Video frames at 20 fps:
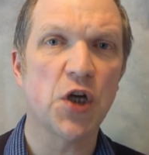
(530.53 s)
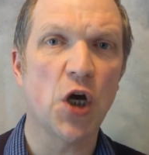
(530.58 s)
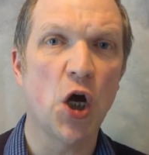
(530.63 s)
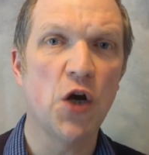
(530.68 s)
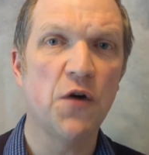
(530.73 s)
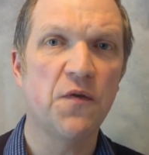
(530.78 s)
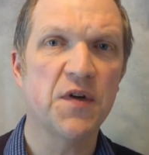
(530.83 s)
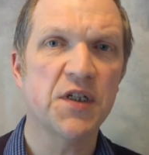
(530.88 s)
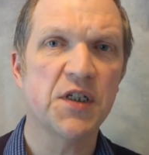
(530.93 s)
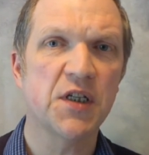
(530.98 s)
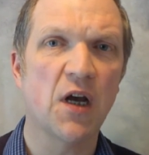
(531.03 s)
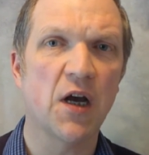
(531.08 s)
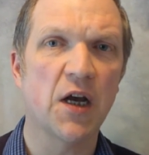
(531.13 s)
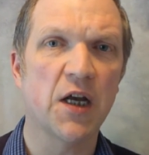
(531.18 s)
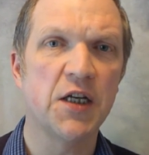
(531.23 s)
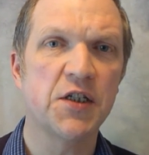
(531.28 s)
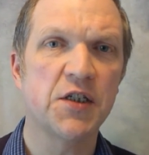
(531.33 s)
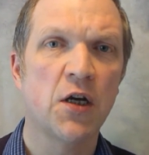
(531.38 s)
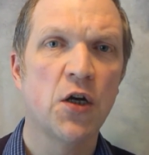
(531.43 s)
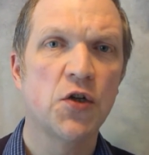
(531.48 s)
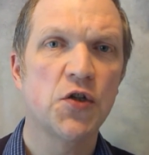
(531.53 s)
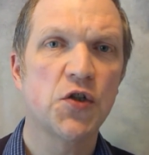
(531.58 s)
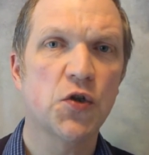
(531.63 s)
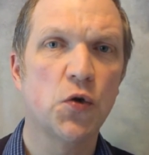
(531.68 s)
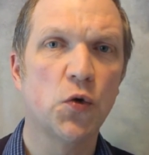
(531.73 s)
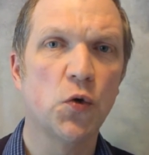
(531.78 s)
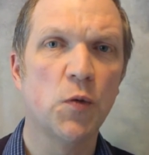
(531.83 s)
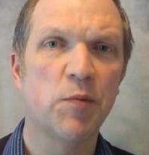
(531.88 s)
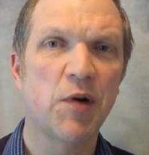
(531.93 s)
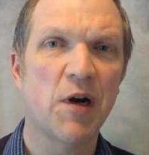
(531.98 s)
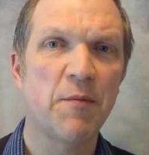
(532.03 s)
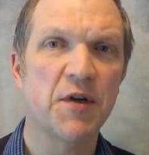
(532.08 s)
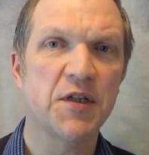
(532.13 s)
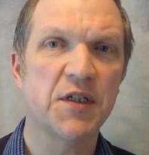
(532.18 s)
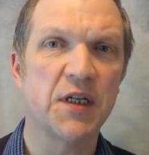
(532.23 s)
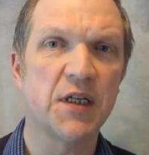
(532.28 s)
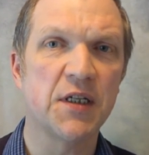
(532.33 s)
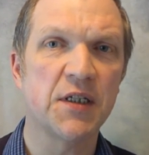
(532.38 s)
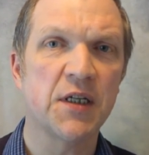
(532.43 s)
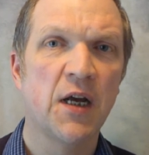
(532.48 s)
oversized school
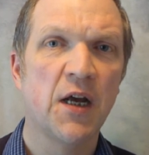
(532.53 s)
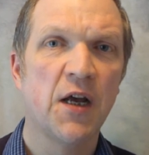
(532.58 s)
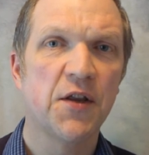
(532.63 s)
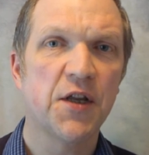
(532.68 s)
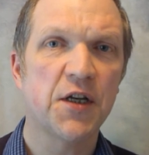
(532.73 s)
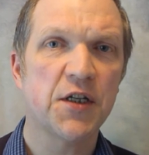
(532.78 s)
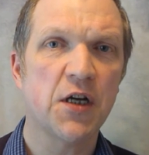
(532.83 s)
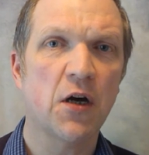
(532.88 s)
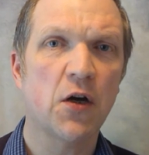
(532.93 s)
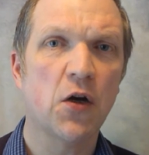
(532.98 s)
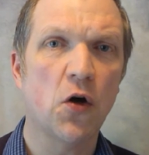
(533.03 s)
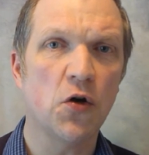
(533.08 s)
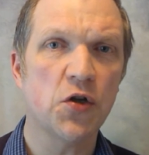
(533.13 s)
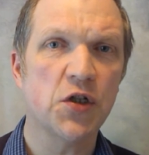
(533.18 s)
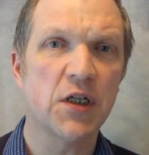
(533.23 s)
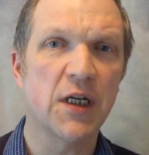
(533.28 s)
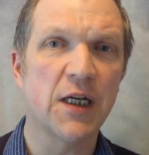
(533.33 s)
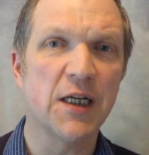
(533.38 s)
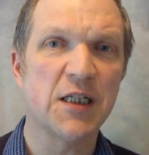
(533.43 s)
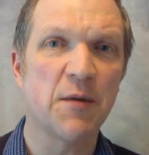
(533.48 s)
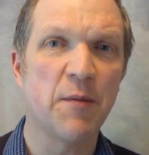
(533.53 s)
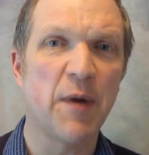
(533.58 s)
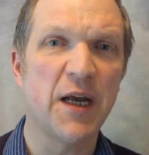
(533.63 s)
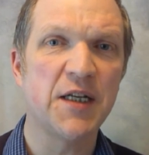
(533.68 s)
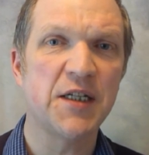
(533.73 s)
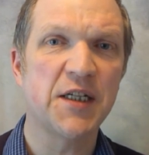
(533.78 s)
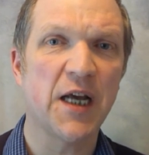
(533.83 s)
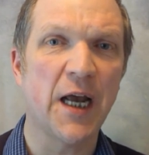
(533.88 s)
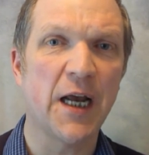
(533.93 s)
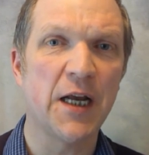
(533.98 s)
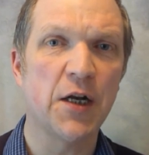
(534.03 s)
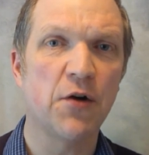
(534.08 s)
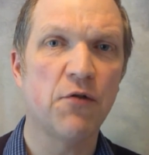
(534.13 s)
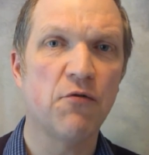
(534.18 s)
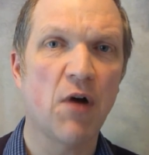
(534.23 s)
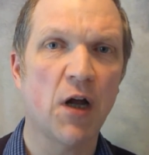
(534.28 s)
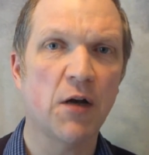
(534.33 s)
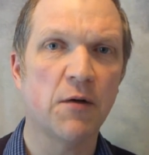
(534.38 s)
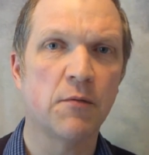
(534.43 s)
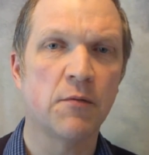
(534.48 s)
premises that are costly to maintain and
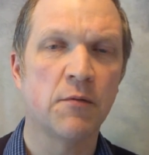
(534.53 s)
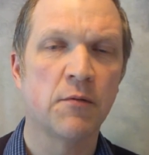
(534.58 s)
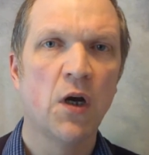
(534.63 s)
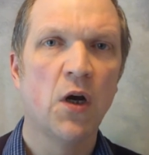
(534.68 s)
run.